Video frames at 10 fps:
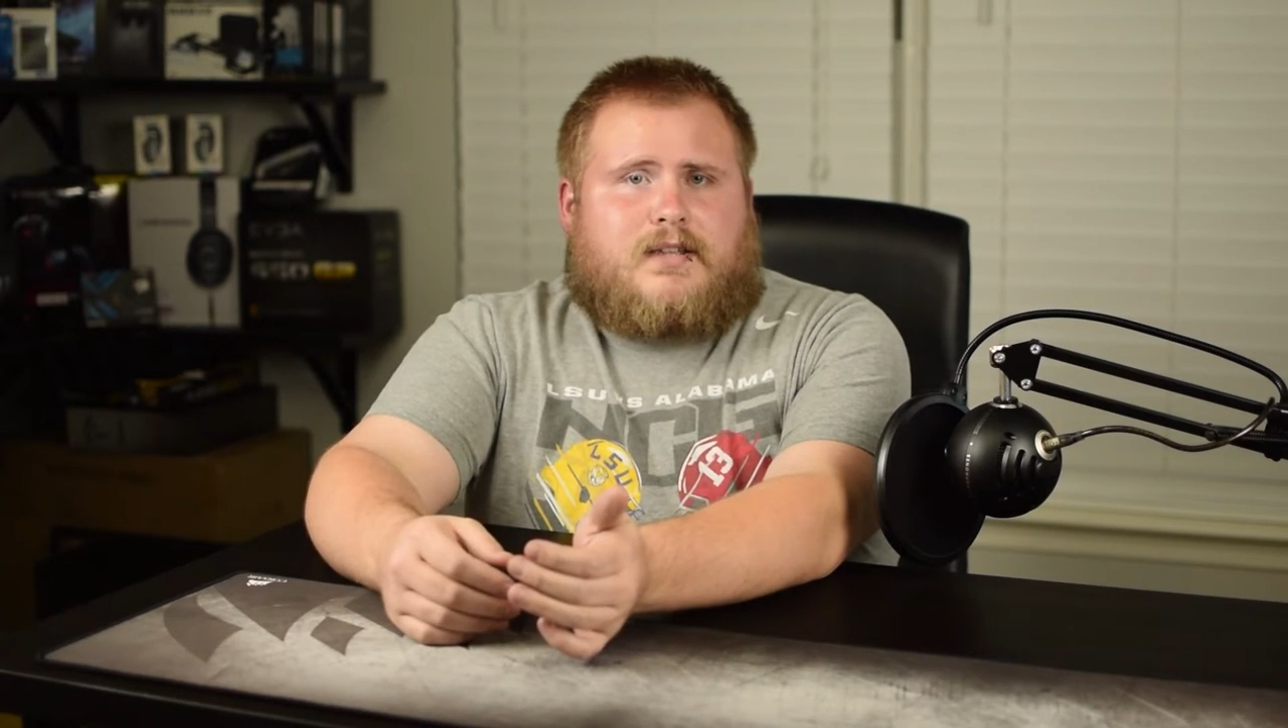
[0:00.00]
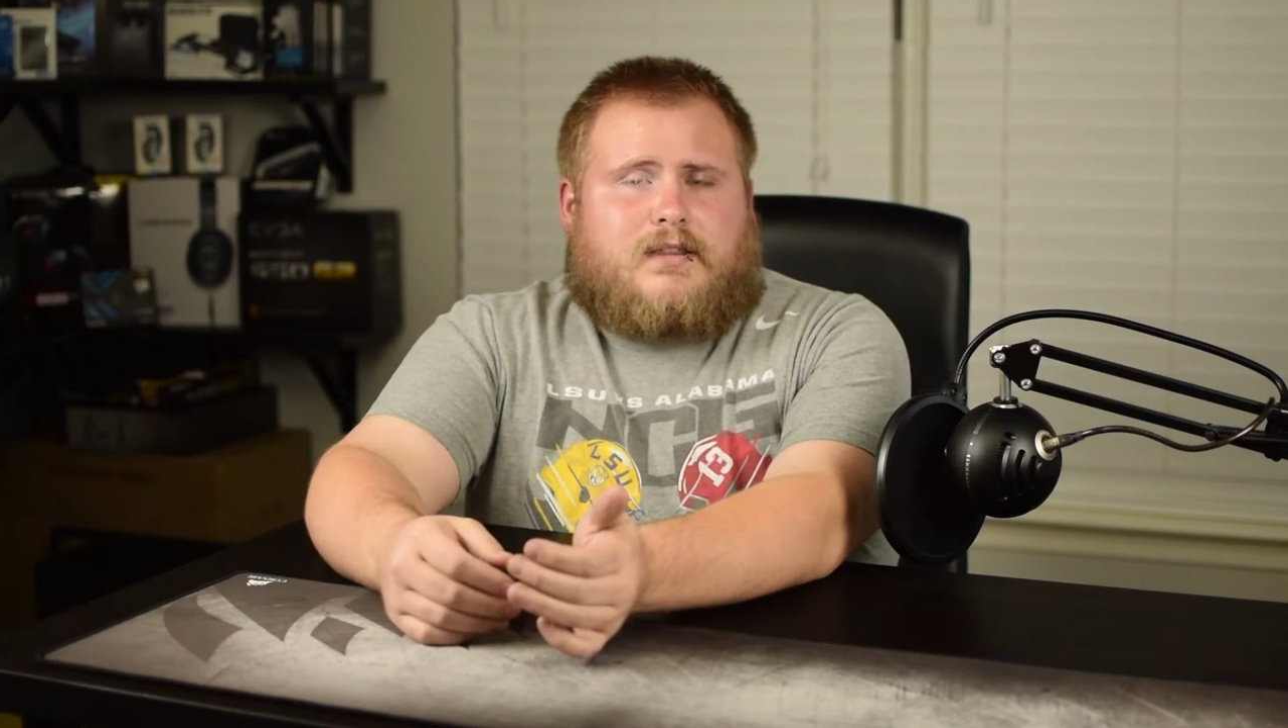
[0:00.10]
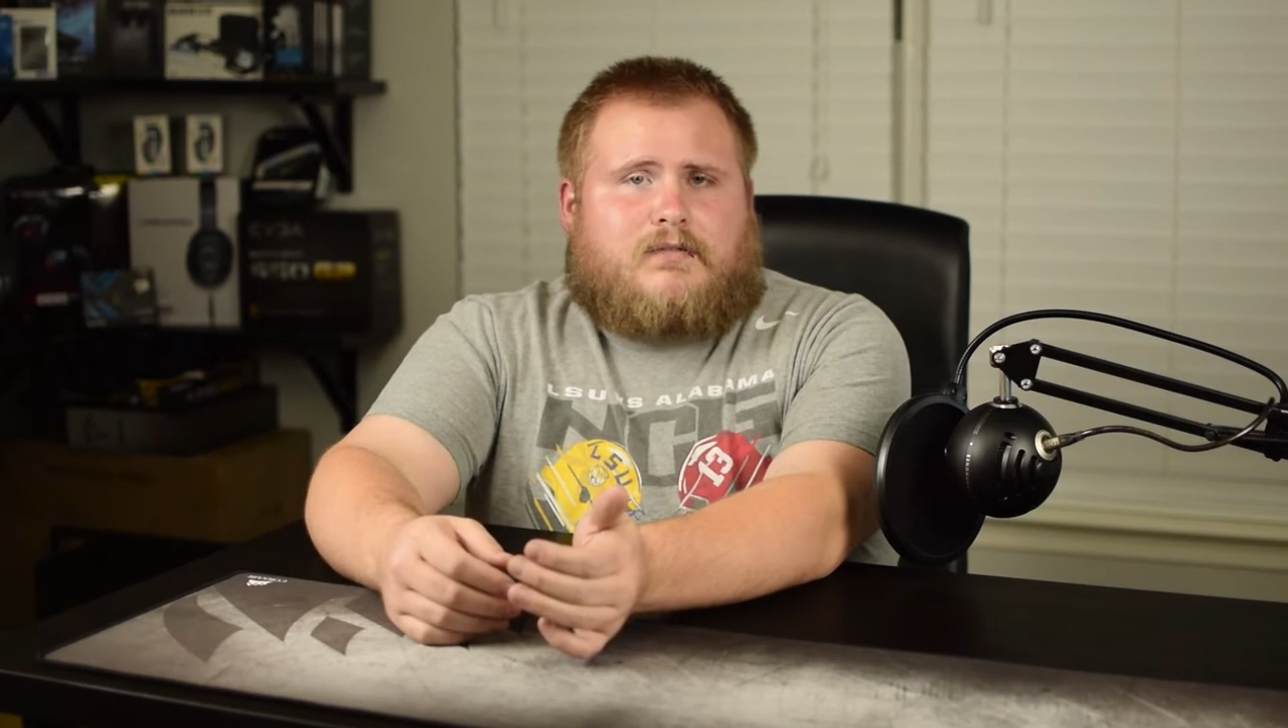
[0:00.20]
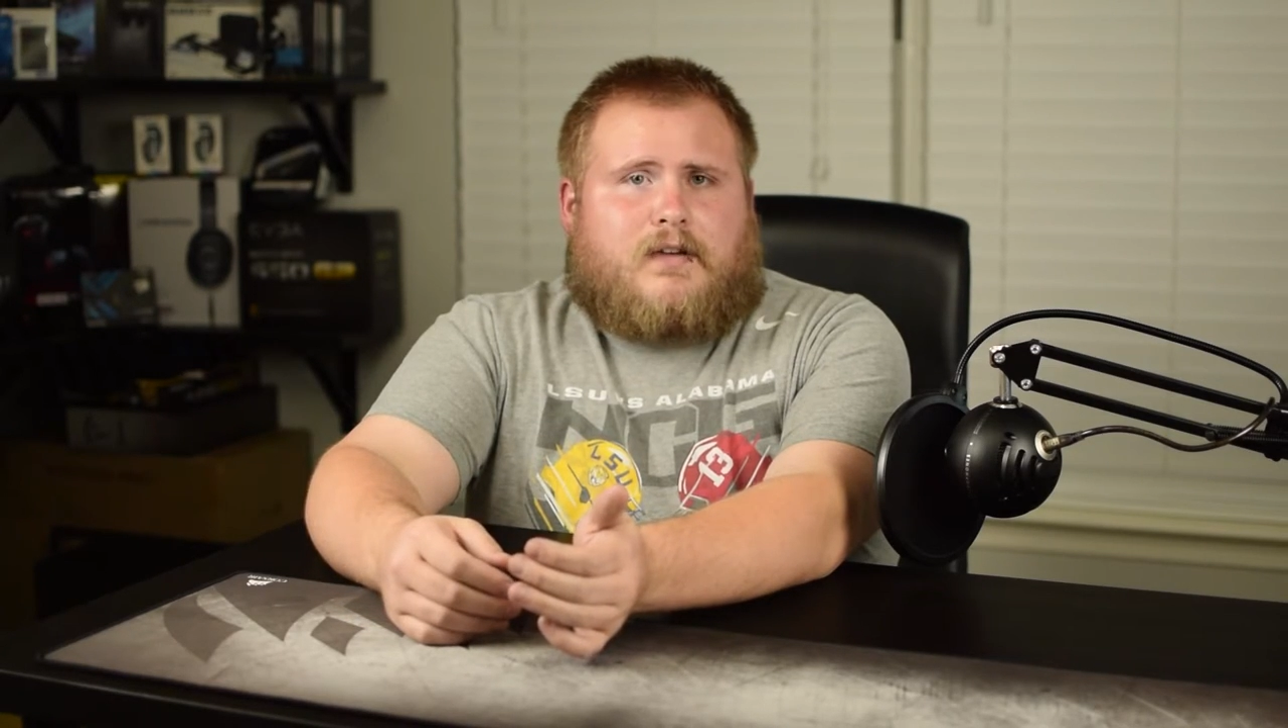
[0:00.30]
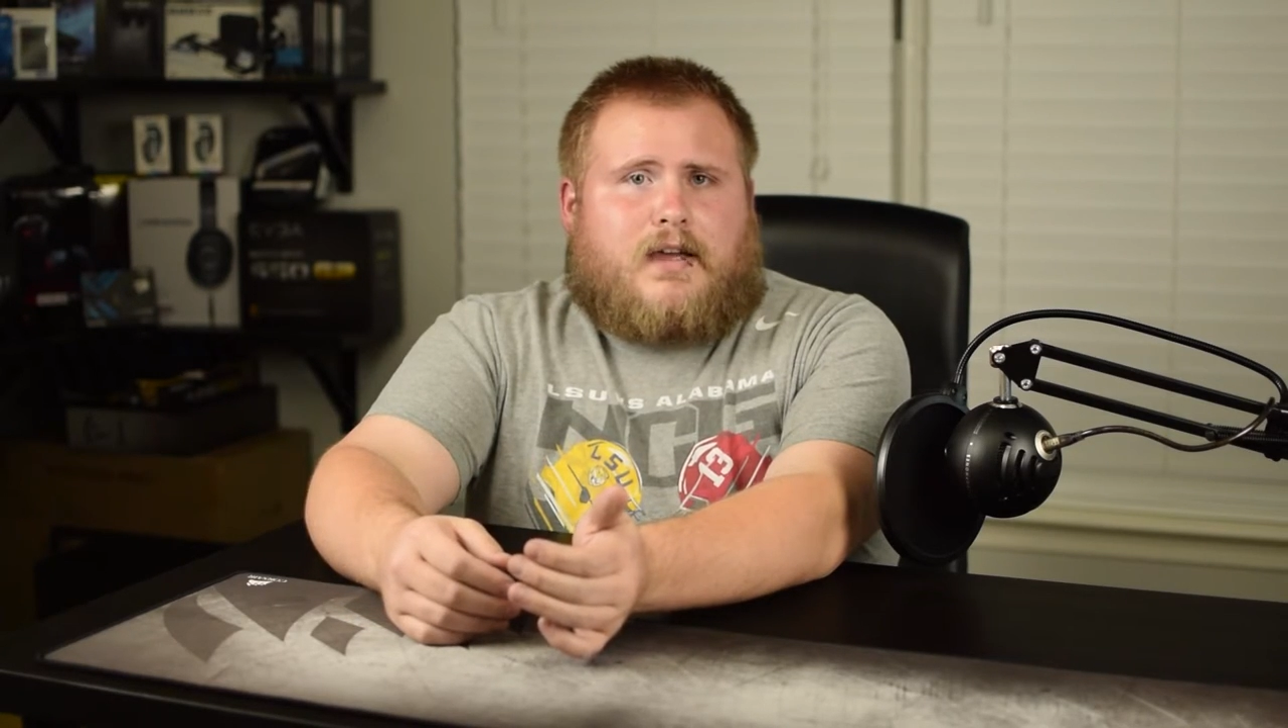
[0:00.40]
at
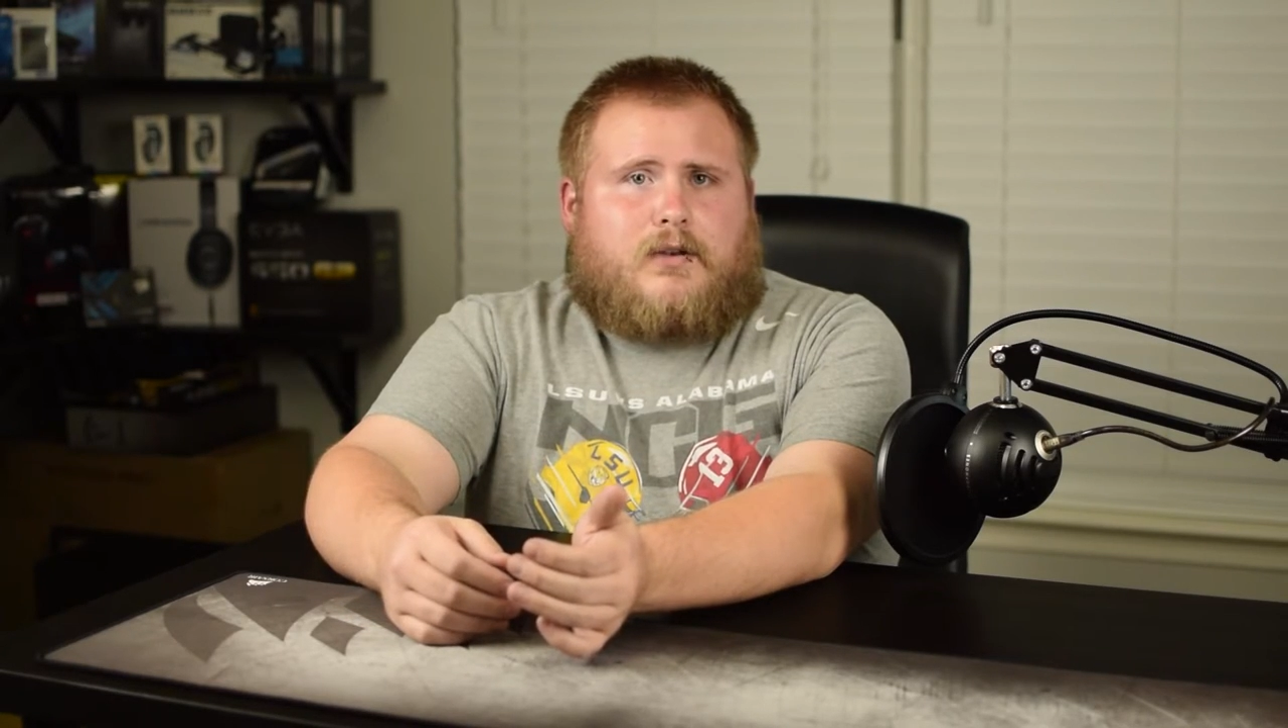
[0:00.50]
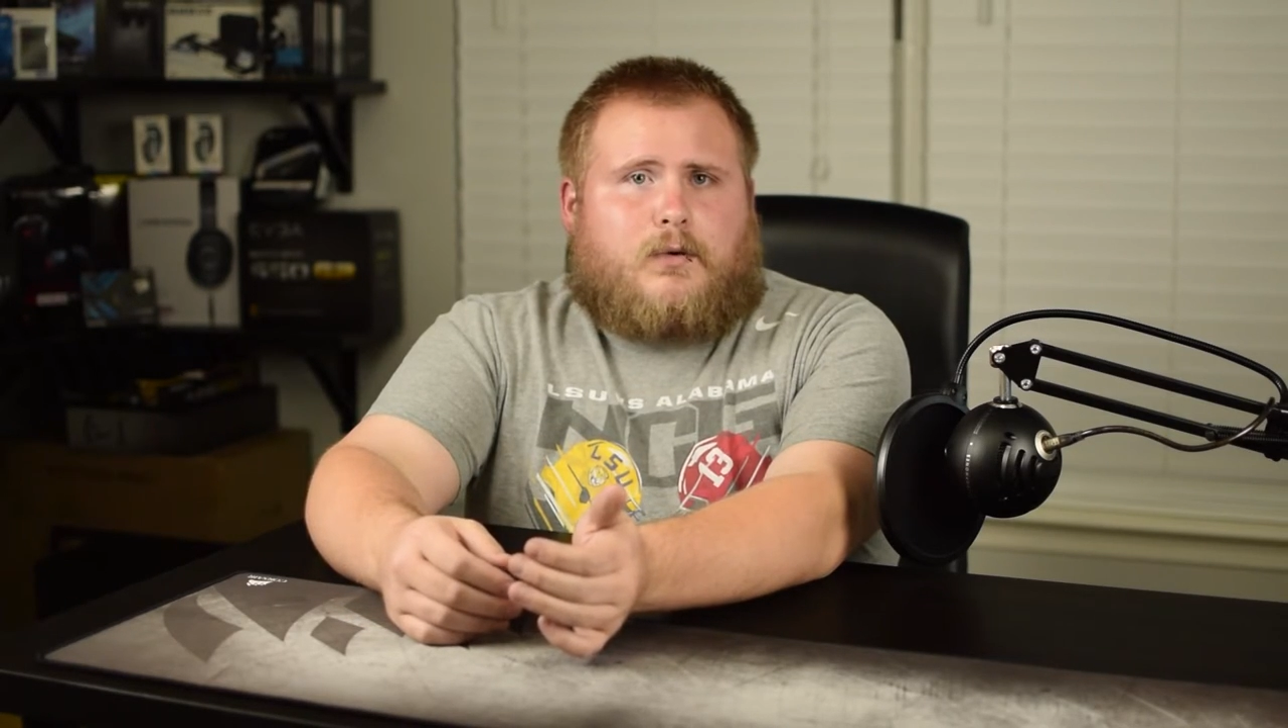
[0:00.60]
the fan